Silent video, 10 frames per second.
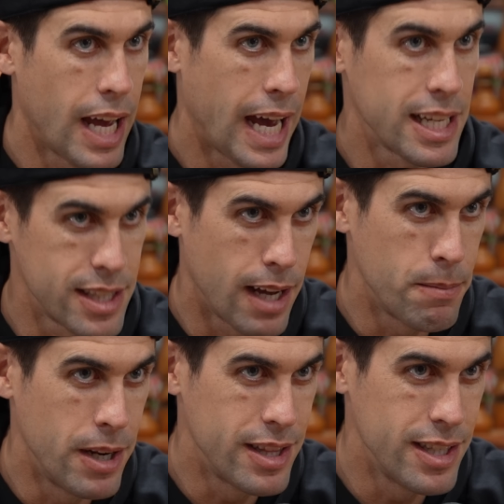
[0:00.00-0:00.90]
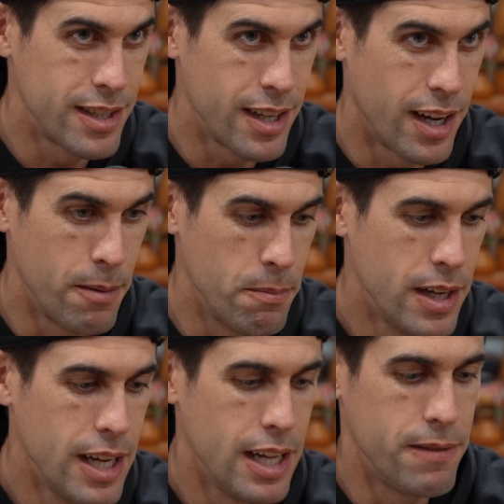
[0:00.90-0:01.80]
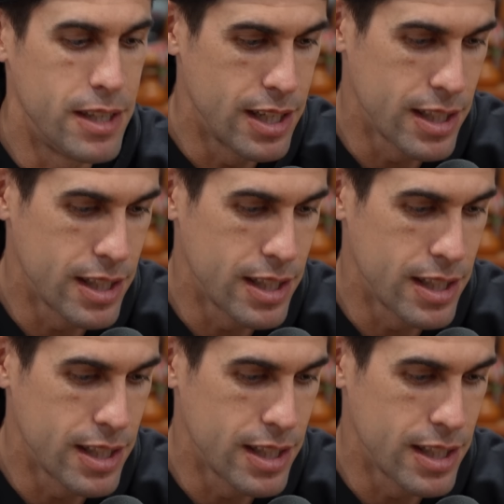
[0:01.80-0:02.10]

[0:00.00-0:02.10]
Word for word: has to happen at this time. If it